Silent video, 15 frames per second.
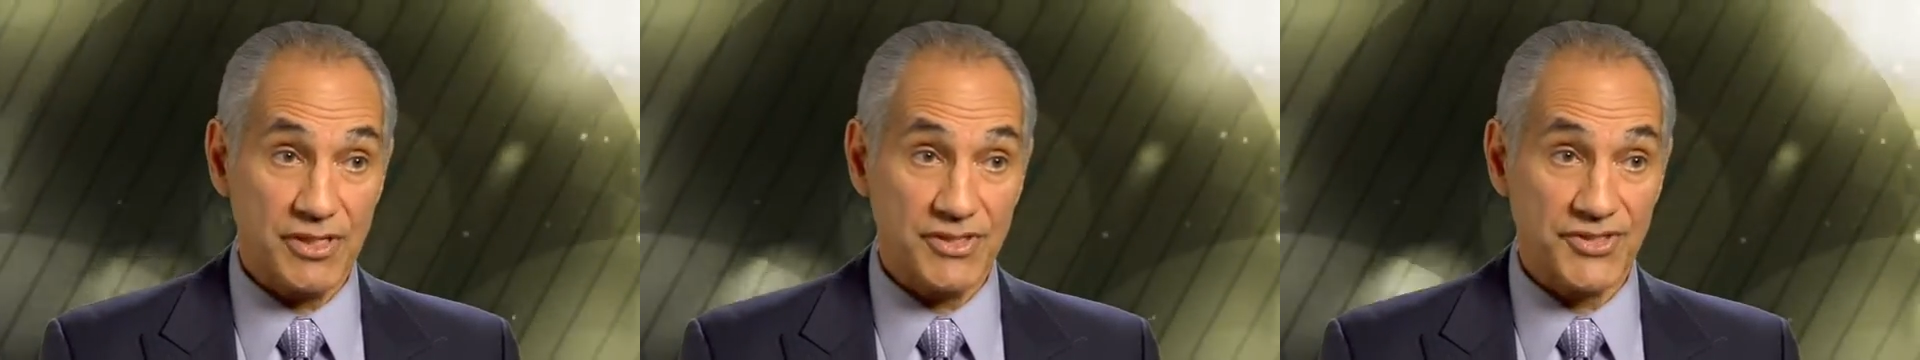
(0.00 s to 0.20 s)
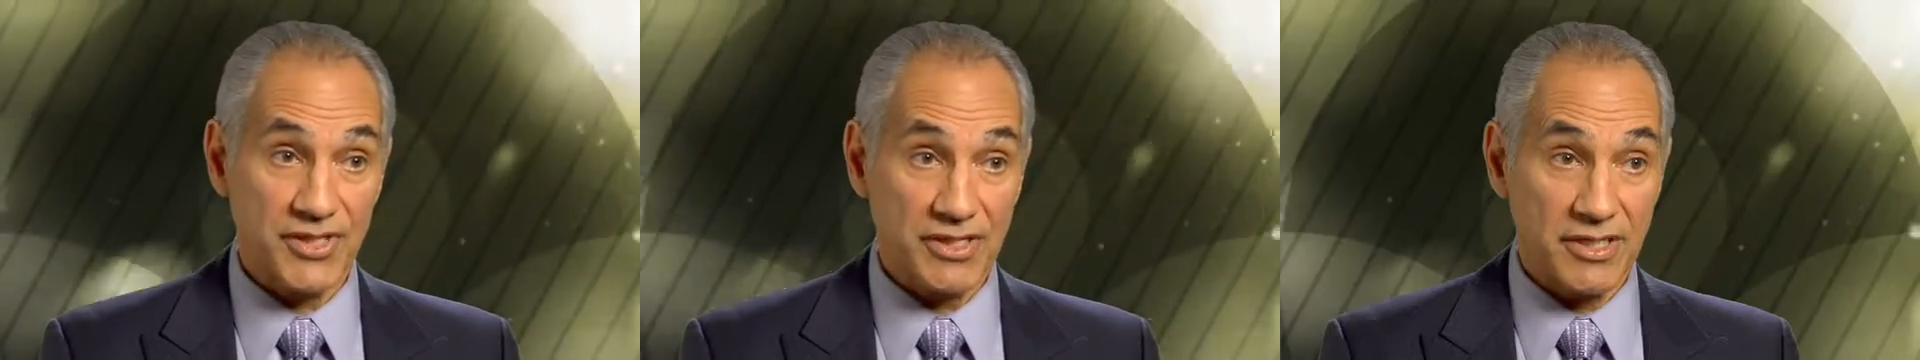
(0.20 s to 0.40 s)

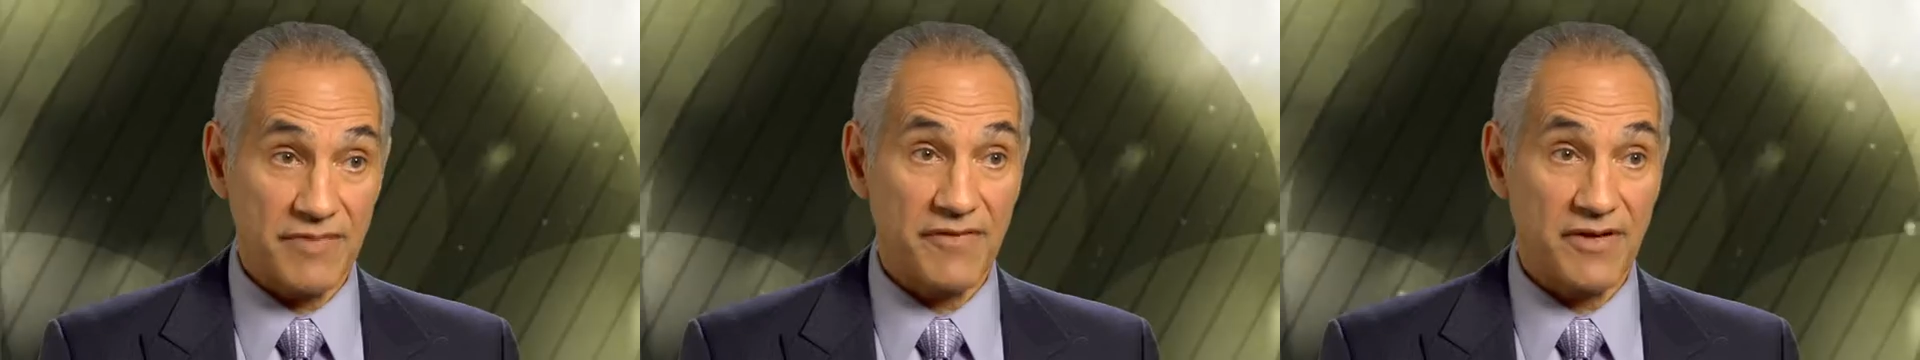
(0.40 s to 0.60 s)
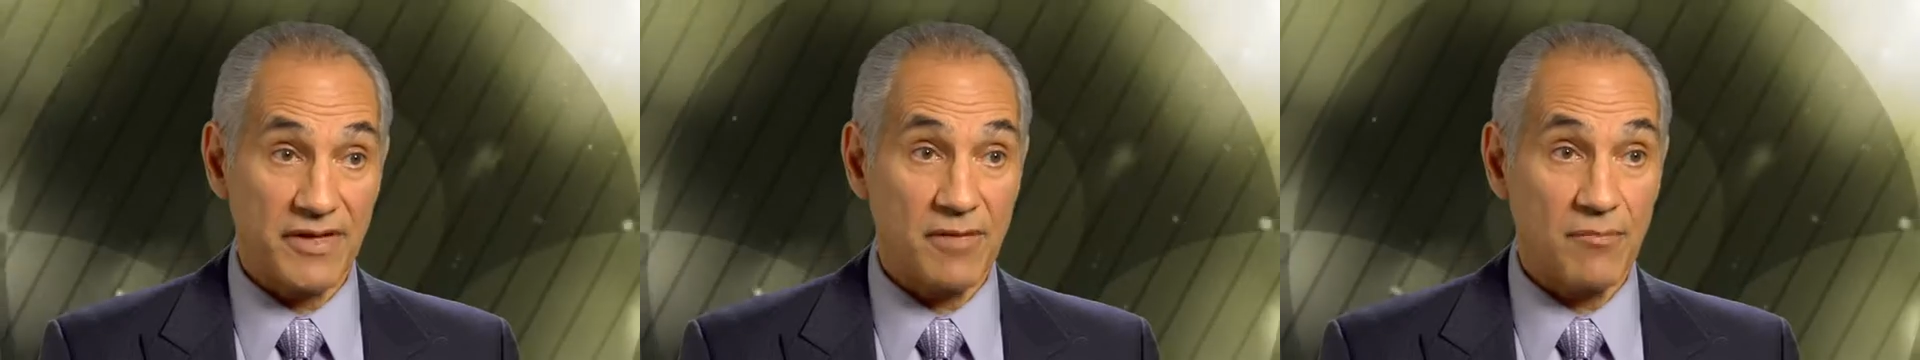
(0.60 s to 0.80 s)
a
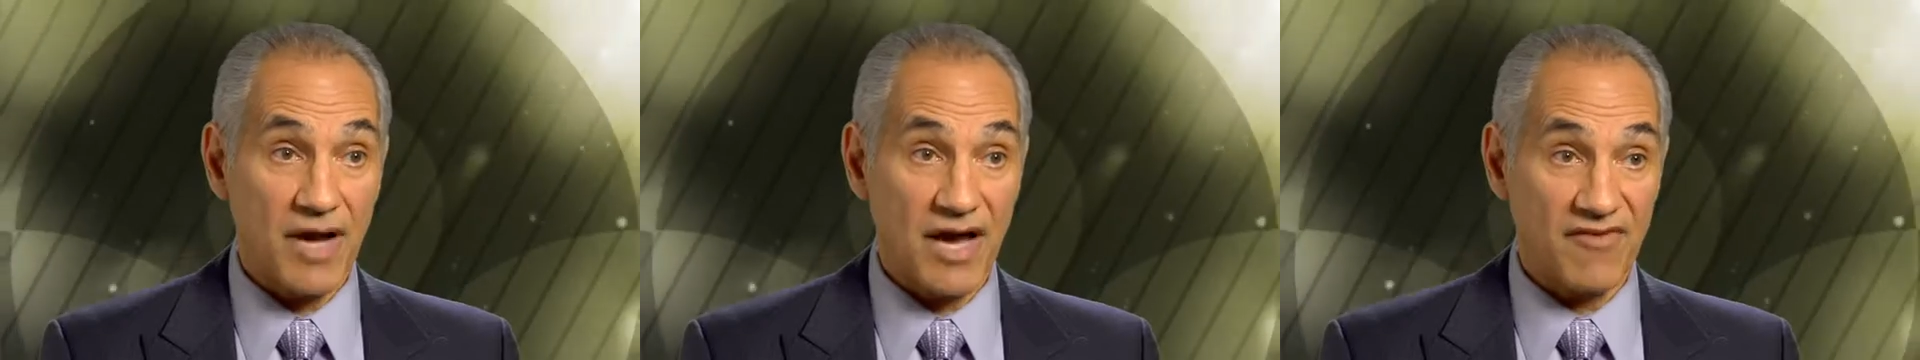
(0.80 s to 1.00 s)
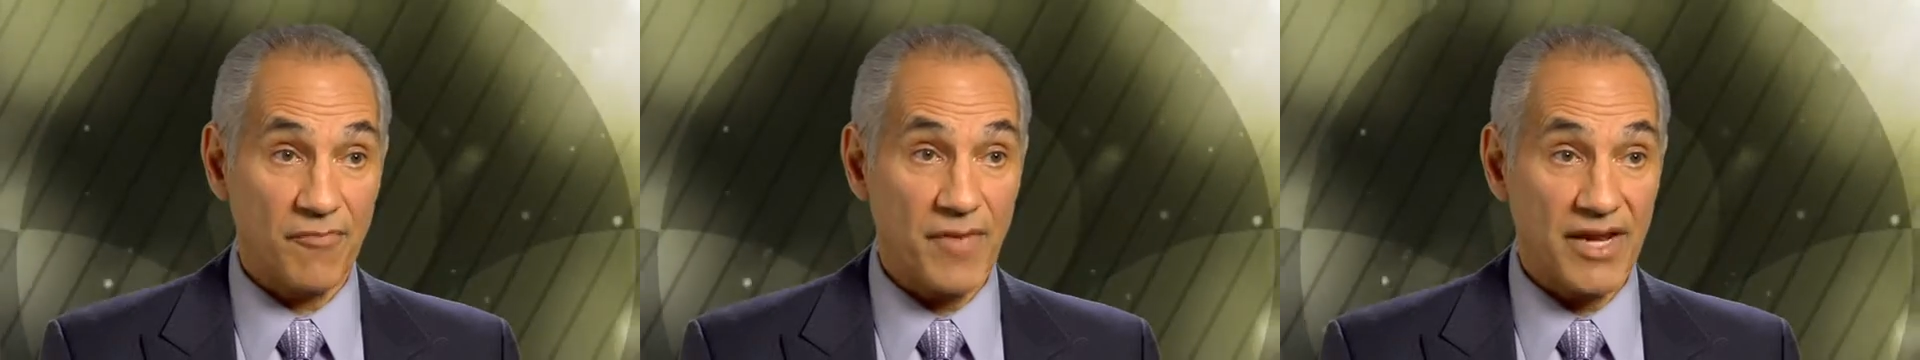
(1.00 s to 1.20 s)
significant
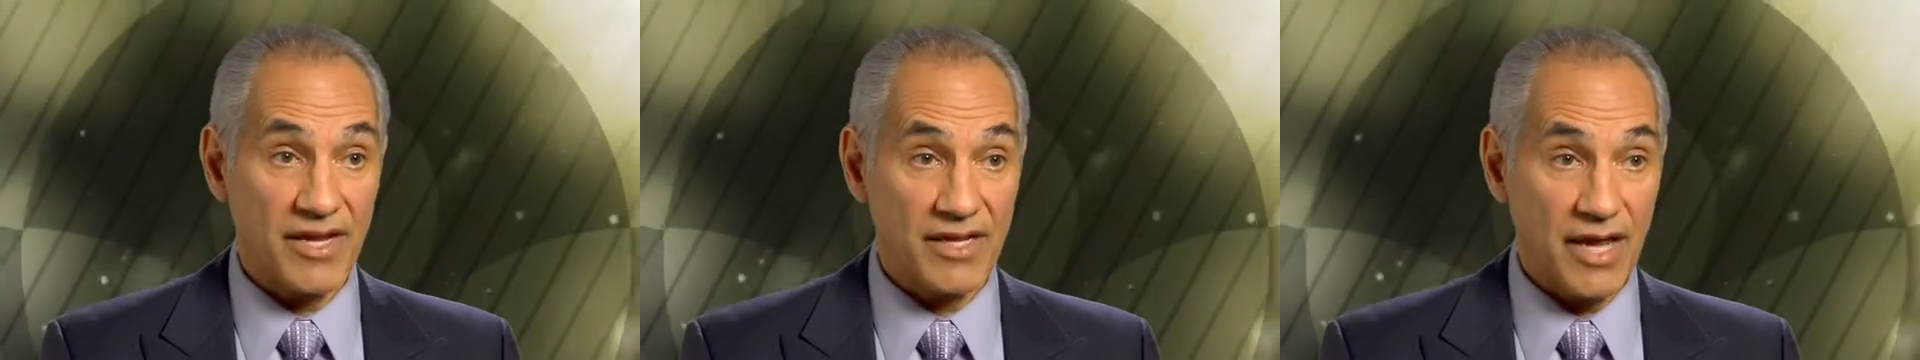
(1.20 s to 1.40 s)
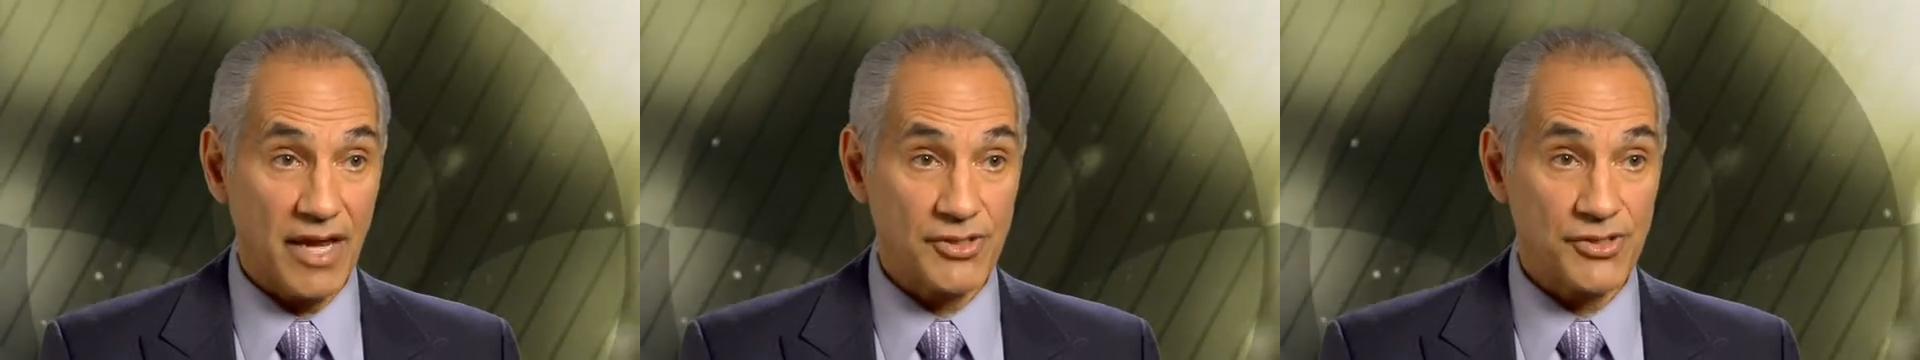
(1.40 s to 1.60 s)
amount of
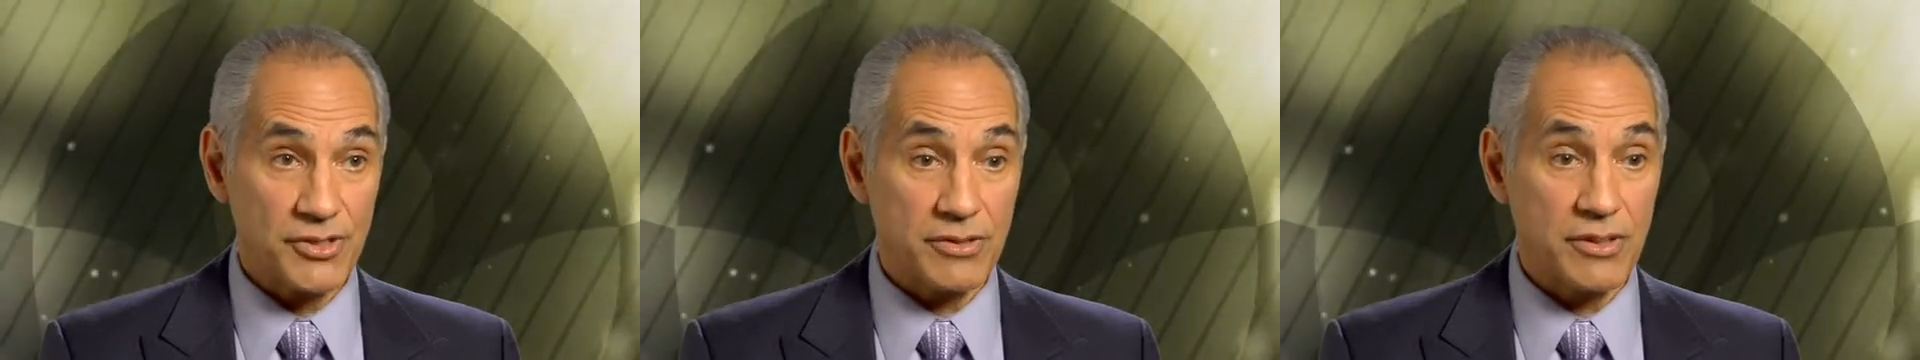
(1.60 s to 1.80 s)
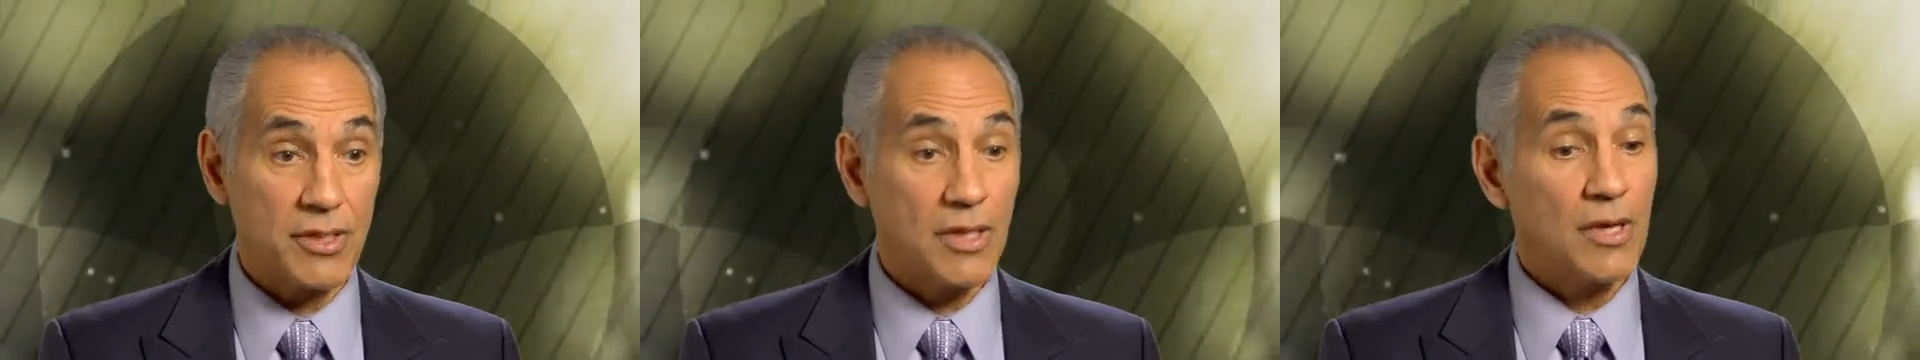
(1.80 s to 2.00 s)
medication,